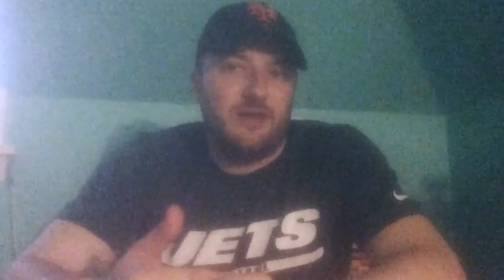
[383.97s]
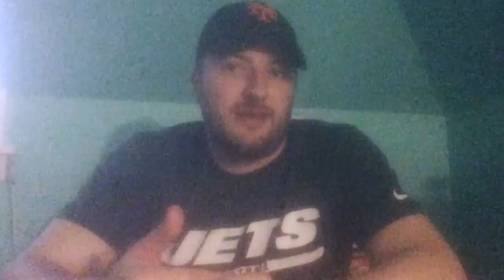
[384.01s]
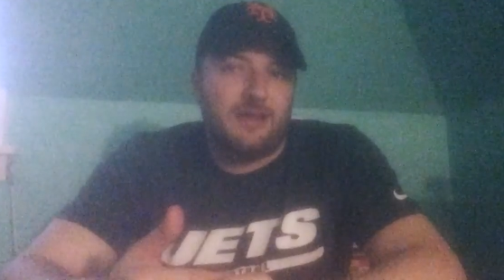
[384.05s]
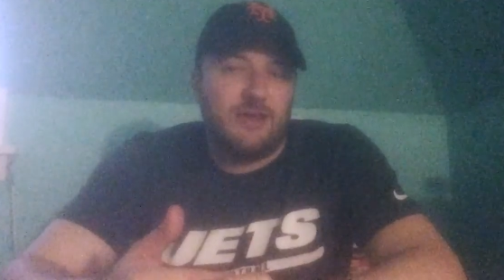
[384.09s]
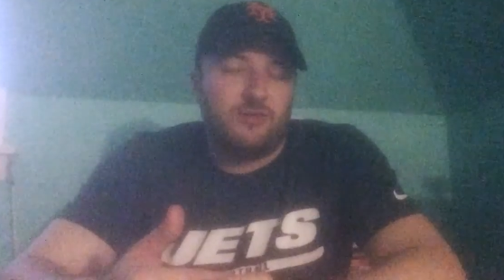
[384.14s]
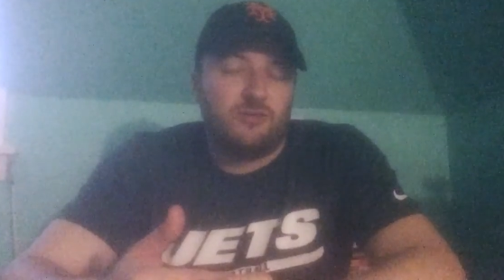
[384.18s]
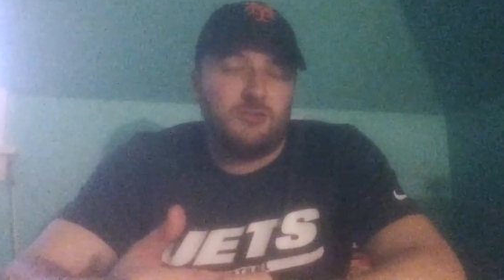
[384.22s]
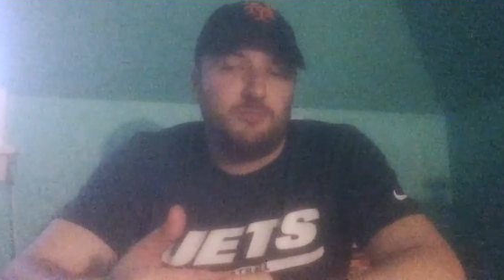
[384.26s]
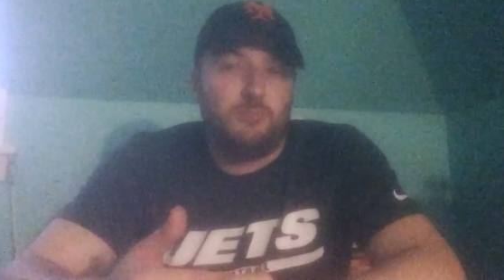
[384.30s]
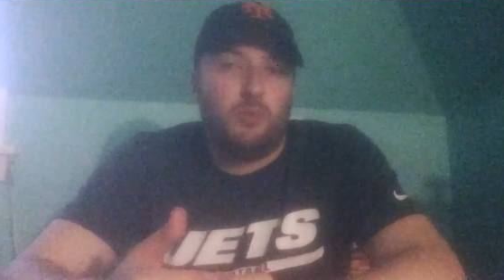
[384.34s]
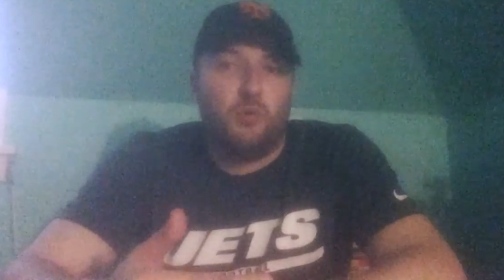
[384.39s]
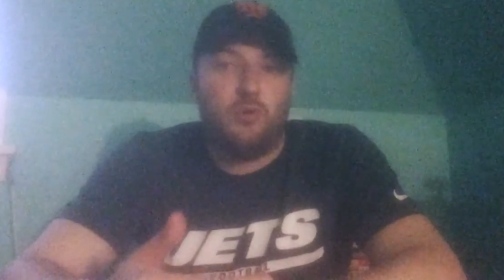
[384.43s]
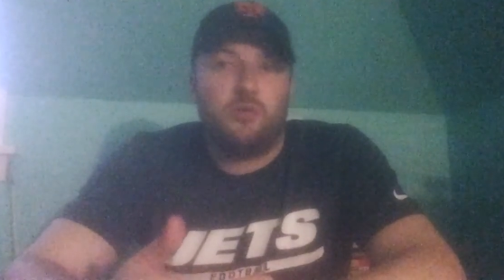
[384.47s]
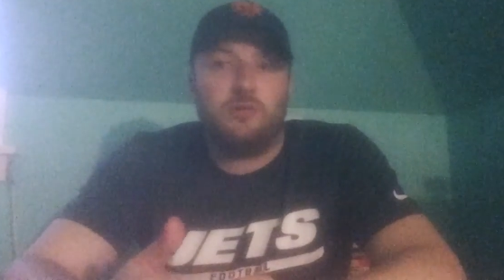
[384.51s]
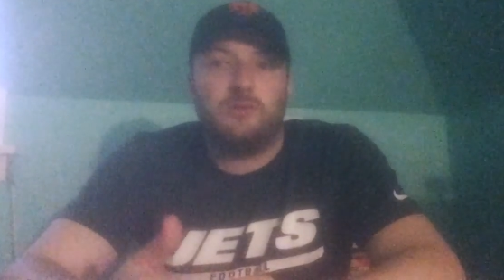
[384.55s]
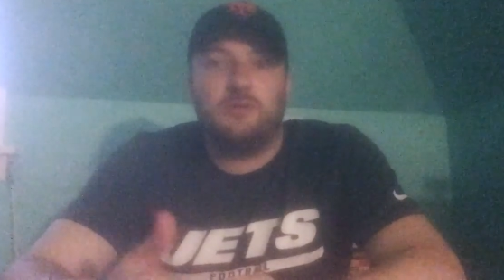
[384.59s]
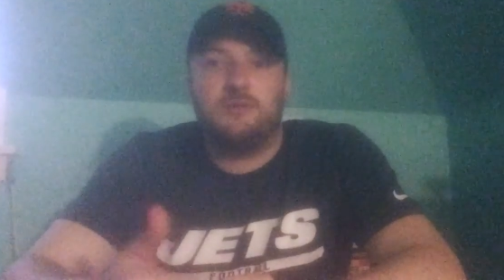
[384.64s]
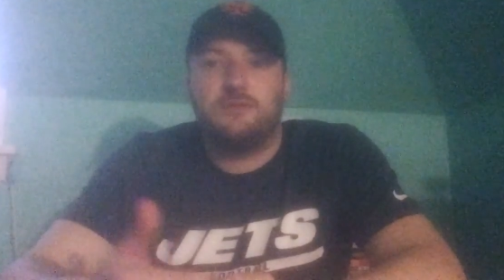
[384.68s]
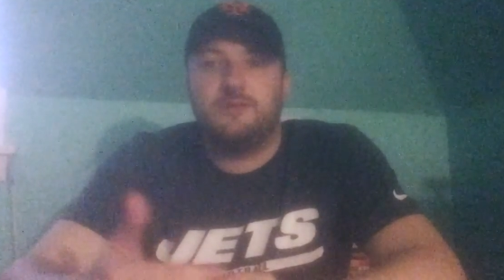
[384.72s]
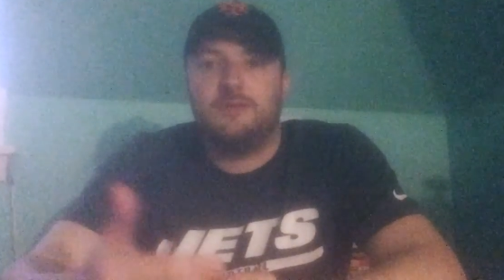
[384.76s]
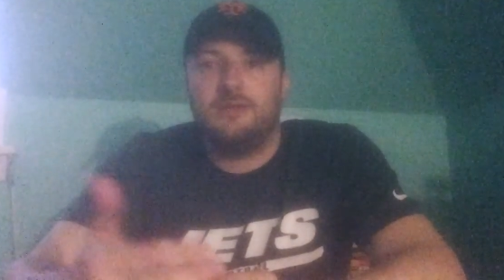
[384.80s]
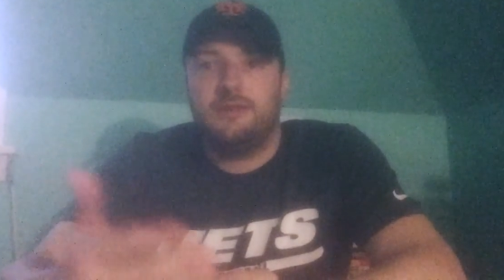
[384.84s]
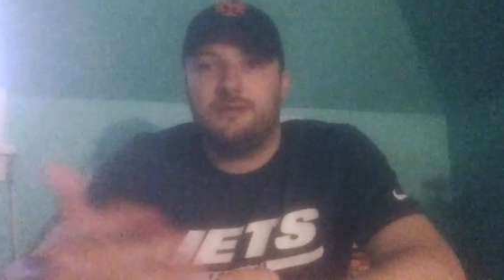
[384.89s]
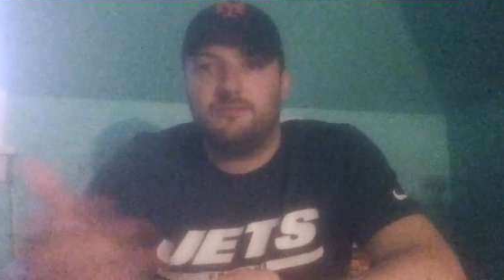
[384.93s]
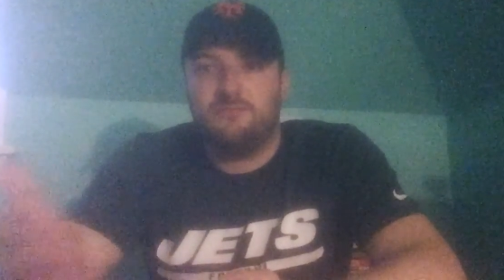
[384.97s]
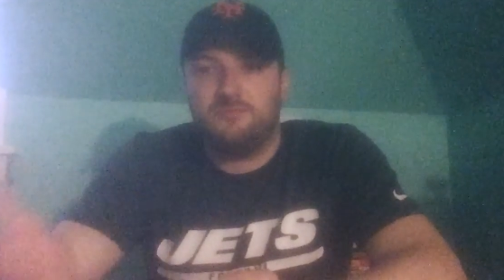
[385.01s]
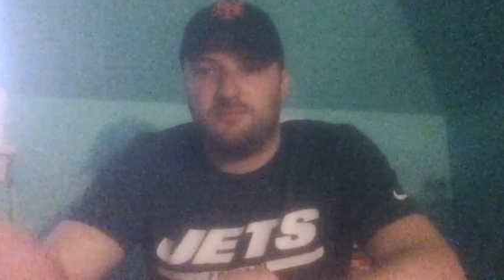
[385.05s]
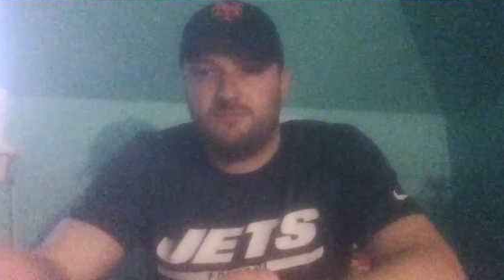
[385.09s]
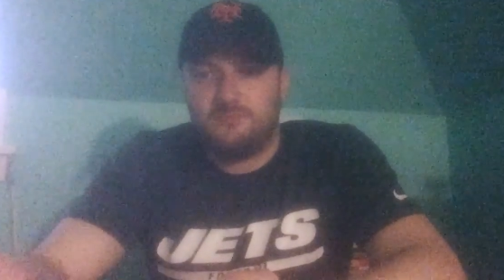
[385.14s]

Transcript: out to Portland, then